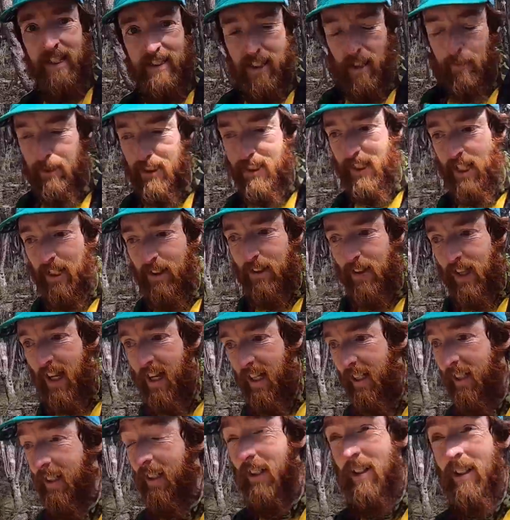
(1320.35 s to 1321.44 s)
that I missed here and
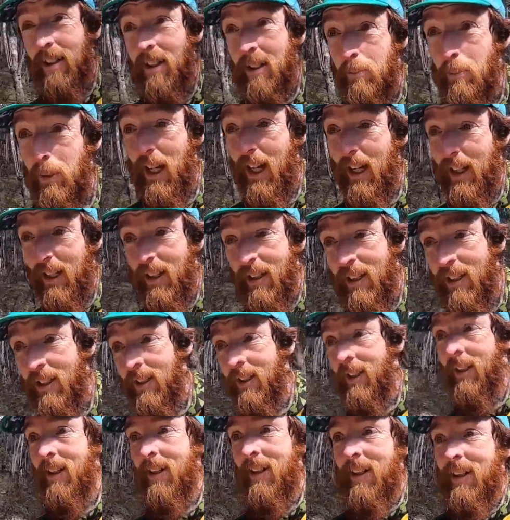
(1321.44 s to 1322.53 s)
there, but
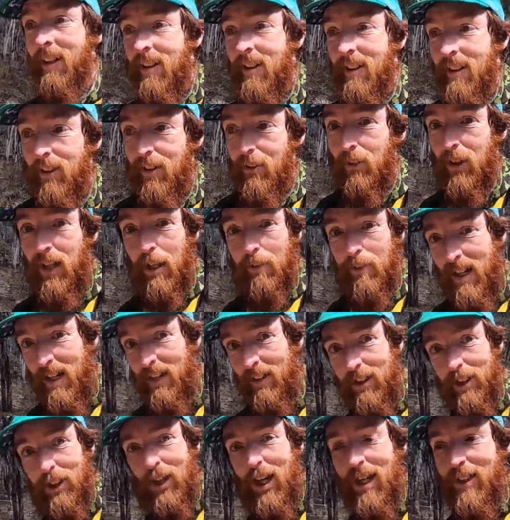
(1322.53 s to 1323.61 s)
when I'm out on the
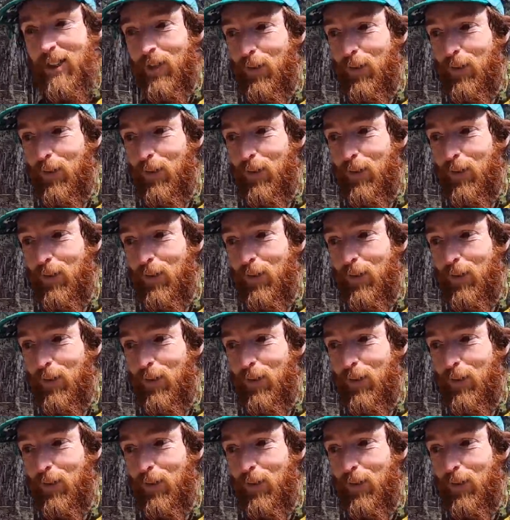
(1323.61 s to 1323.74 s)
trails